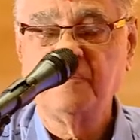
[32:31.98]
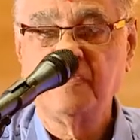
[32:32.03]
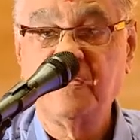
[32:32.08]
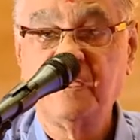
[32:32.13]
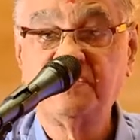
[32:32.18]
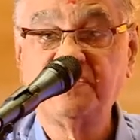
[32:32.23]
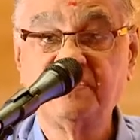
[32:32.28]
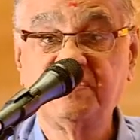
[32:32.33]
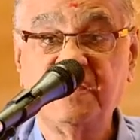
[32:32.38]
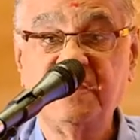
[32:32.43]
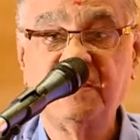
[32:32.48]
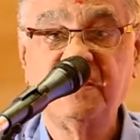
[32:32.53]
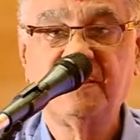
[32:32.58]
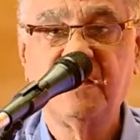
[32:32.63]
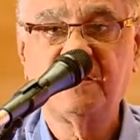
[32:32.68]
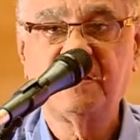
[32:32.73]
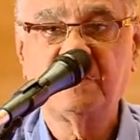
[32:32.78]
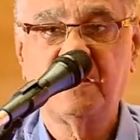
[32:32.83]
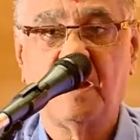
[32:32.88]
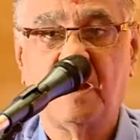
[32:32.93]
and see
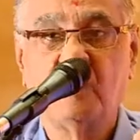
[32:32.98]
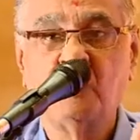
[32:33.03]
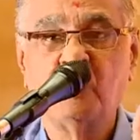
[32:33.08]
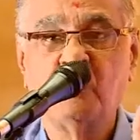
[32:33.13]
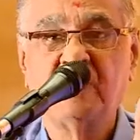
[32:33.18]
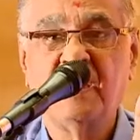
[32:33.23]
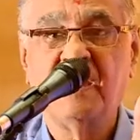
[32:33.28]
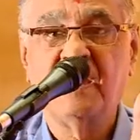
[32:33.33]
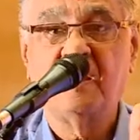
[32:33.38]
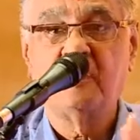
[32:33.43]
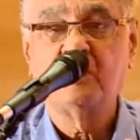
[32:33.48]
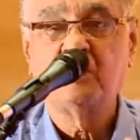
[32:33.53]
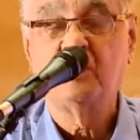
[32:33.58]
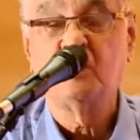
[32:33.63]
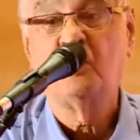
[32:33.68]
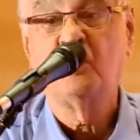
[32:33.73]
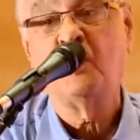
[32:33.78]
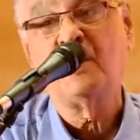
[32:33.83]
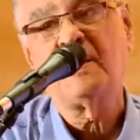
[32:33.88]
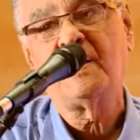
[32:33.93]
that how they have to
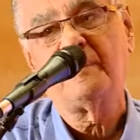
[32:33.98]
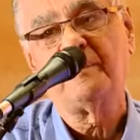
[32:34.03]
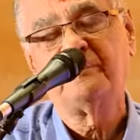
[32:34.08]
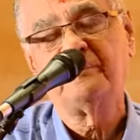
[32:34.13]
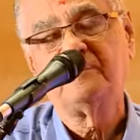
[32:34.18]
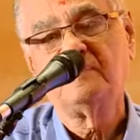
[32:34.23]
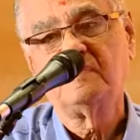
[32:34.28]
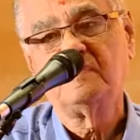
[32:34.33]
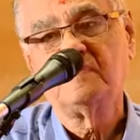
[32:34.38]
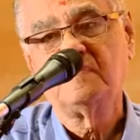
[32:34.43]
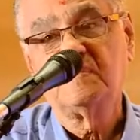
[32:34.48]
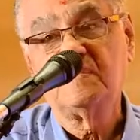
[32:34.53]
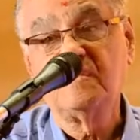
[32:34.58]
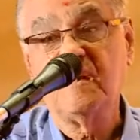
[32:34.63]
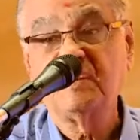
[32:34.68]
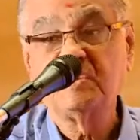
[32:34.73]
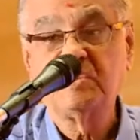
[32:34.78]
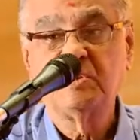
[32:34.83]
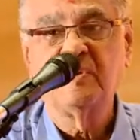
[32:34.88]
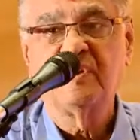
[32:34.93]
go up.
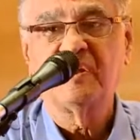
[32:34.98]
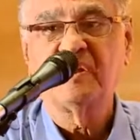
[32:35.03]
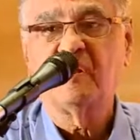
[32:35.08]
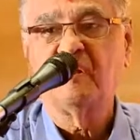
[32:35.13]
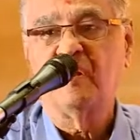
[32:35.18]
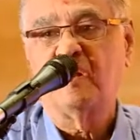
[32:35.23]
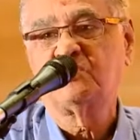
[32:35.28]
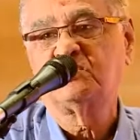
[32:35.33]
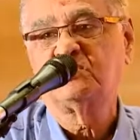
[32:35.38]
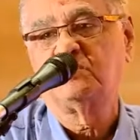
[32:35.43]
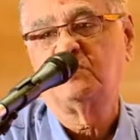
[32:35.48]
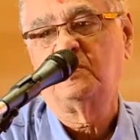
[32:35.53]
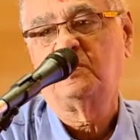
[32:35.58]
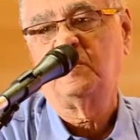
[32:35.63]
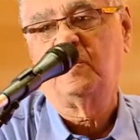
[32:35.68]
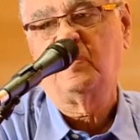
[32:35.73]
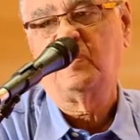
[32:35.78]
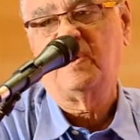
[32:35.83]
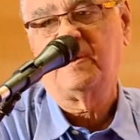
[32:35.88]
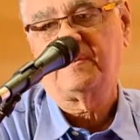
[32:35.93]
That's your
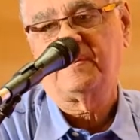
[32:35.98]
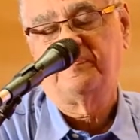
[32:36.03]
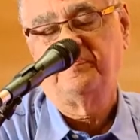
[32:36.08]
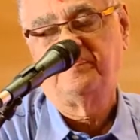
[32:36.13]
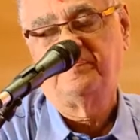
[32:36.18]
classroom work.